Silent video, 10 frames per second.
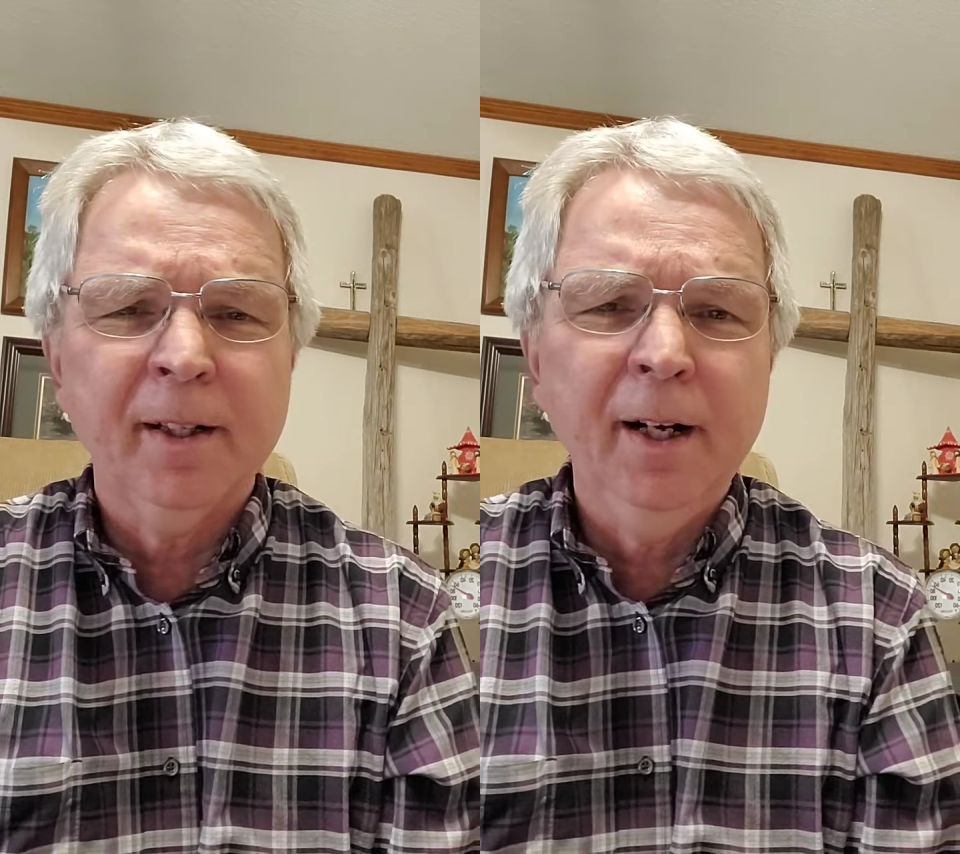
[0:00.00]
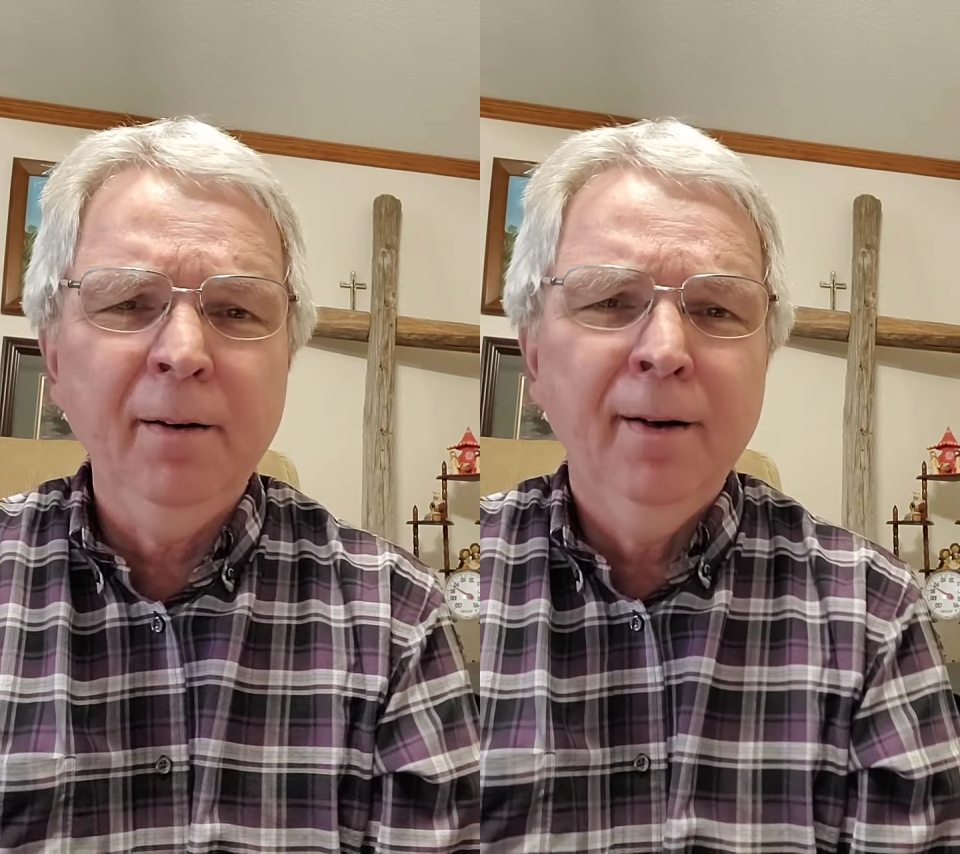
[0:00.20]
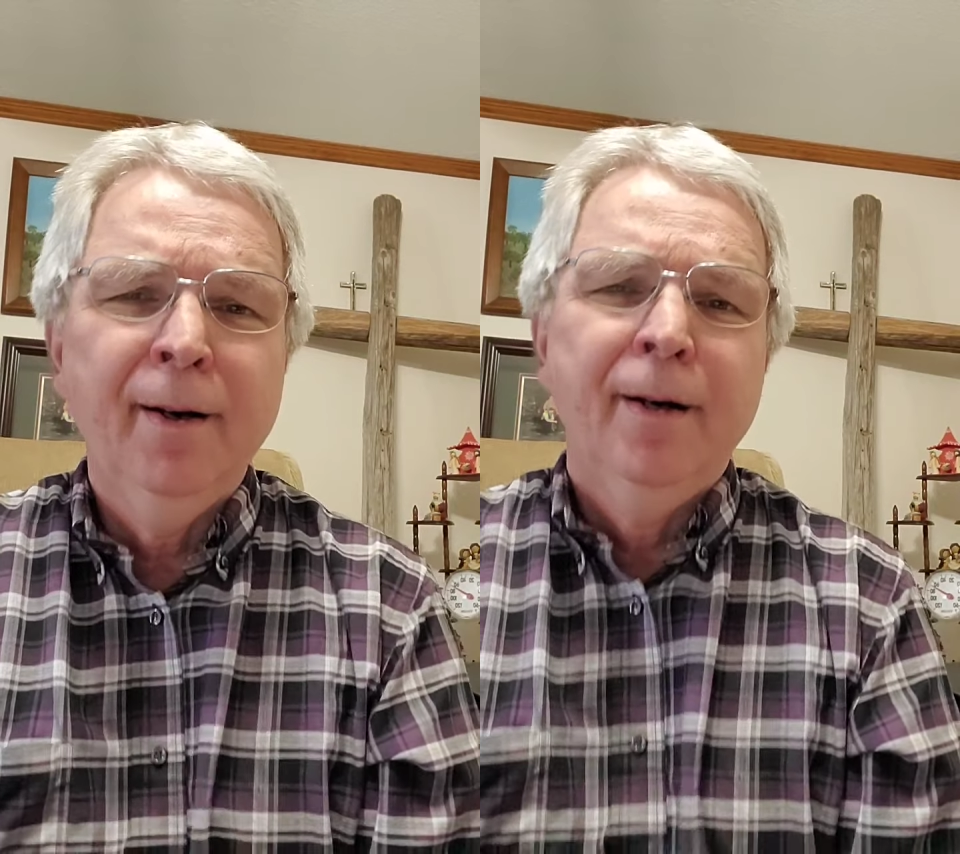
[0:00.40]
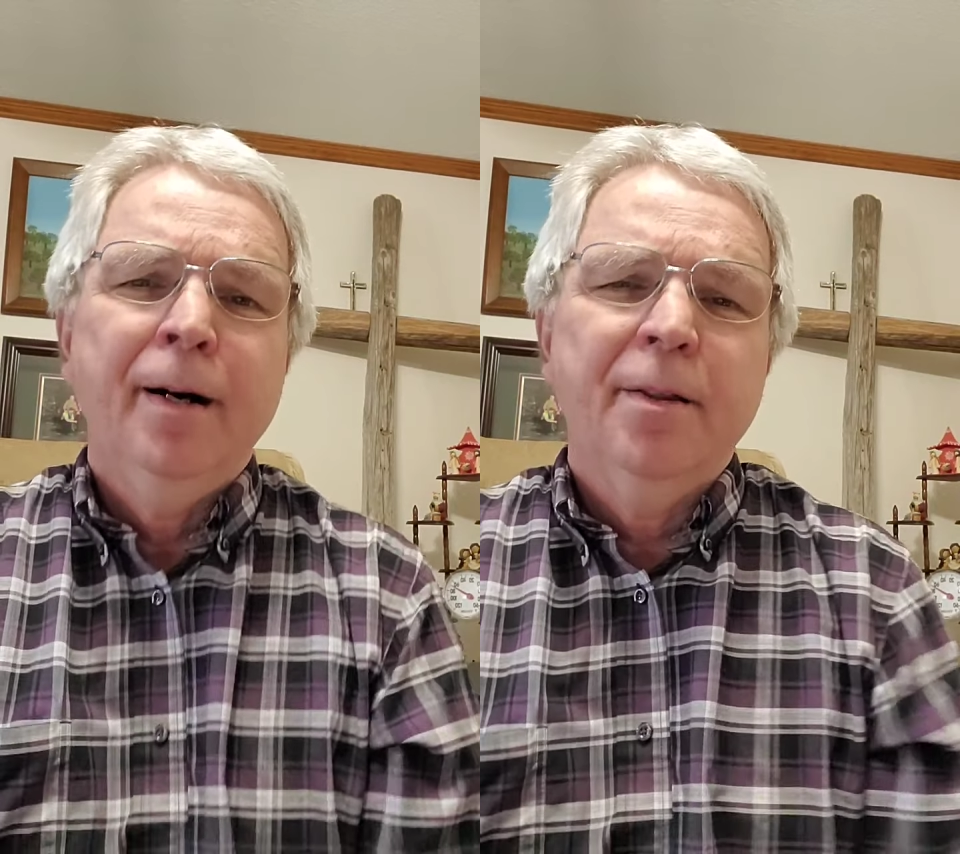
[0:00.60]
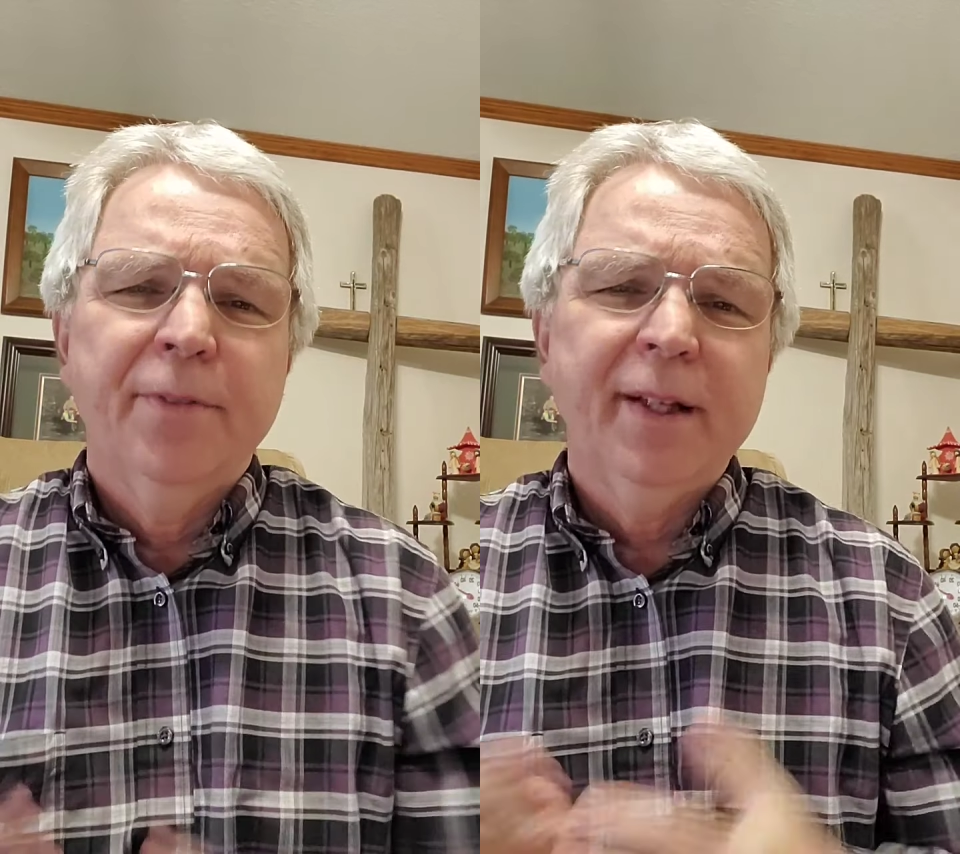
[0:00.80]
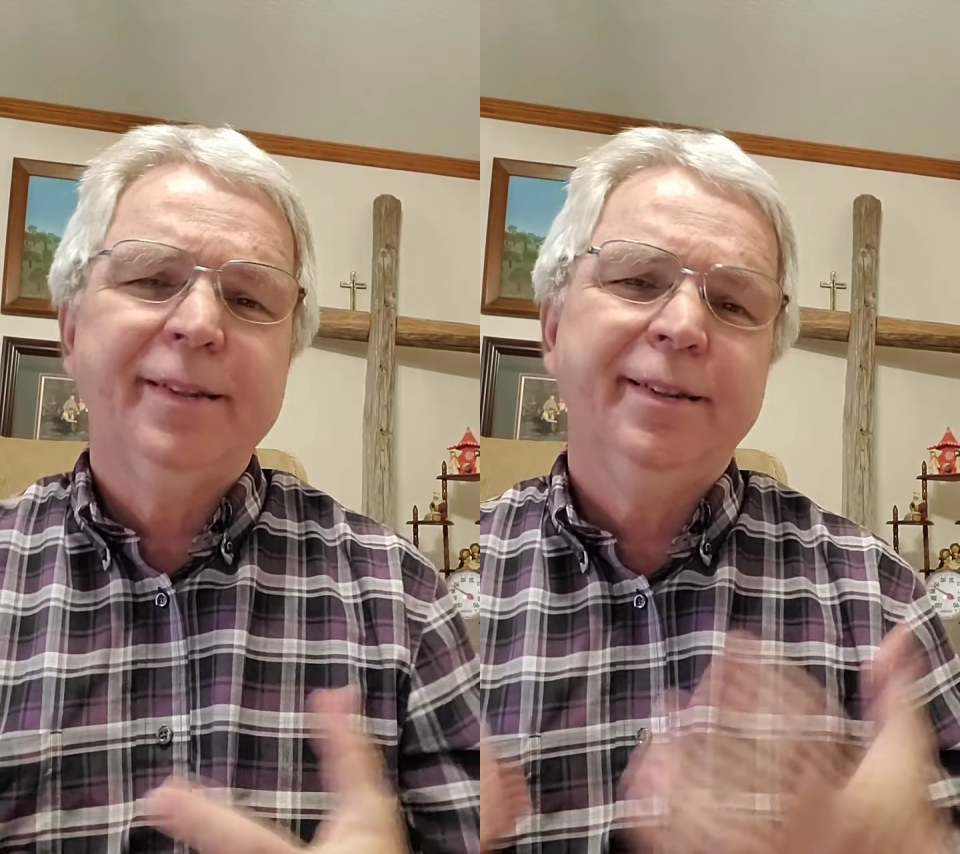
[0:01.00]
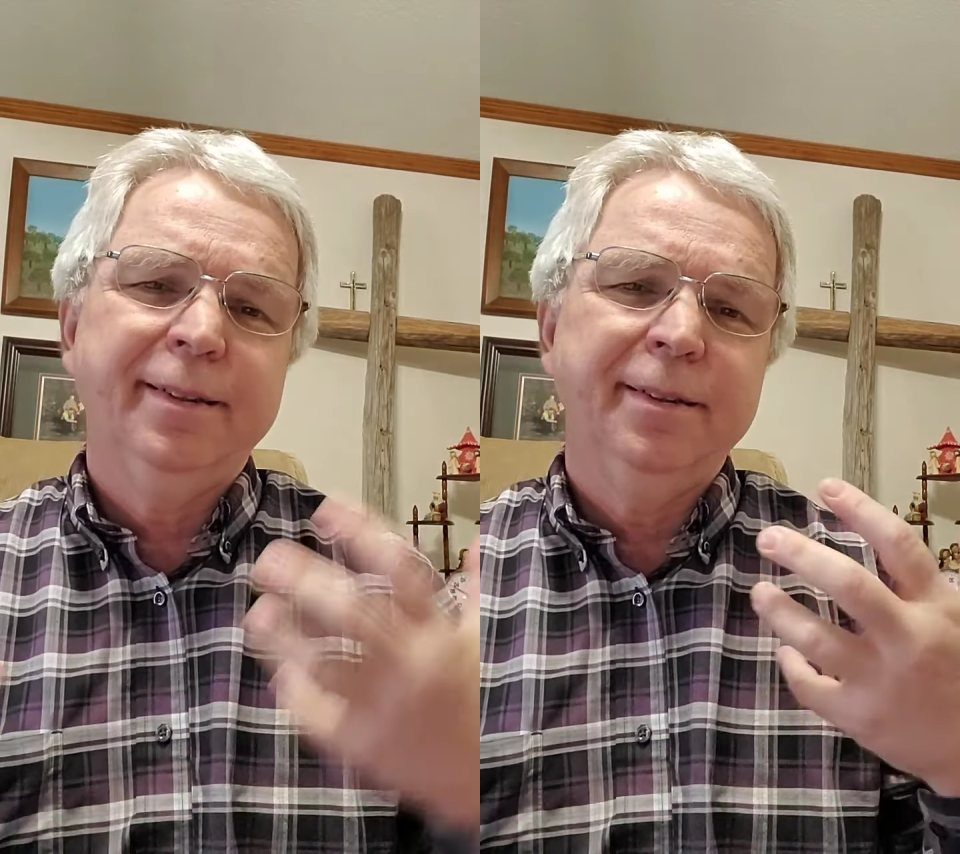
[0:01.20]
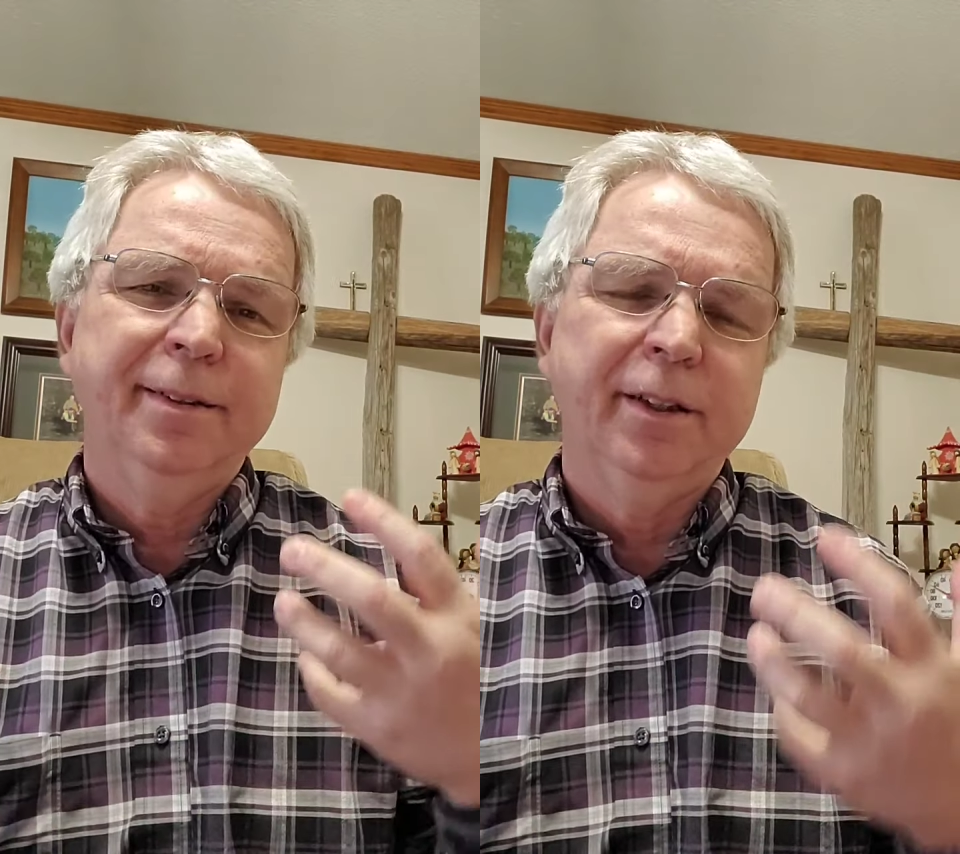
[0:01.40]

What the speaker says: Now, this